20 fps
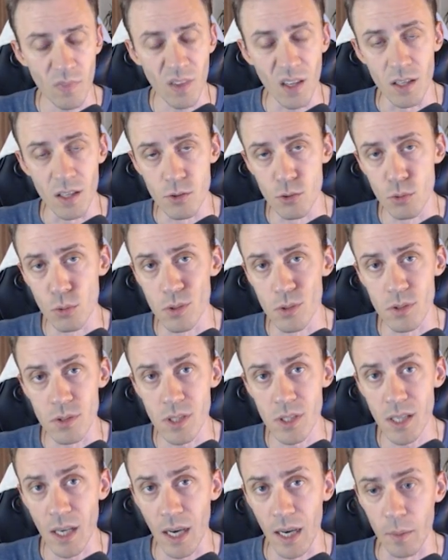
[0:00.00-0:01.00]
As you can
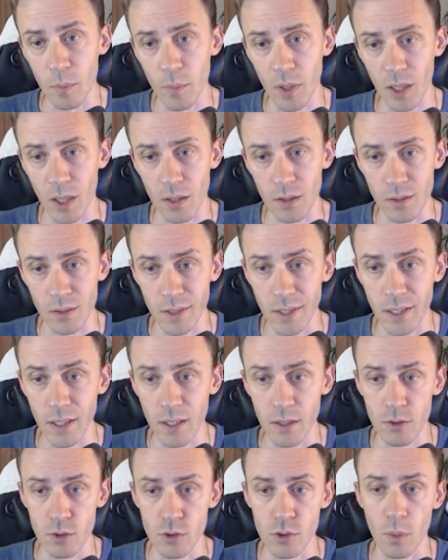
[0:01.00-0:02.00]
see, I am currently
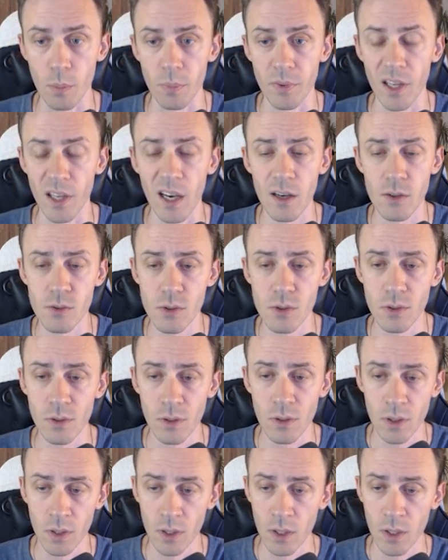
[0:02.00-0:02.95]
in top 1000.